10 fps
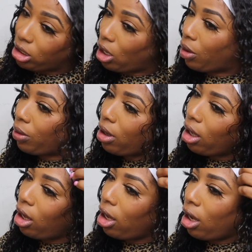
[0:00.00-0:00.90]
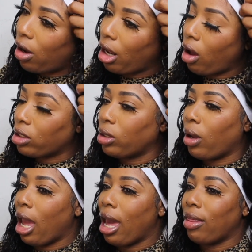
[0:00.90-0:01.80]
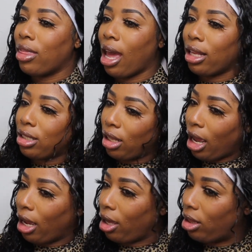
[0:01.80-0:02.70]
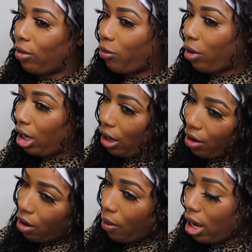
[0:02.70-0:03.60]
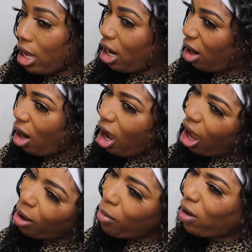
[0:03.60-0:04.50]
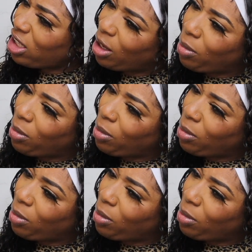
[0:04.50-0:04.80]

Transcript: So I'm gonna also add that to like the front area right here, mostly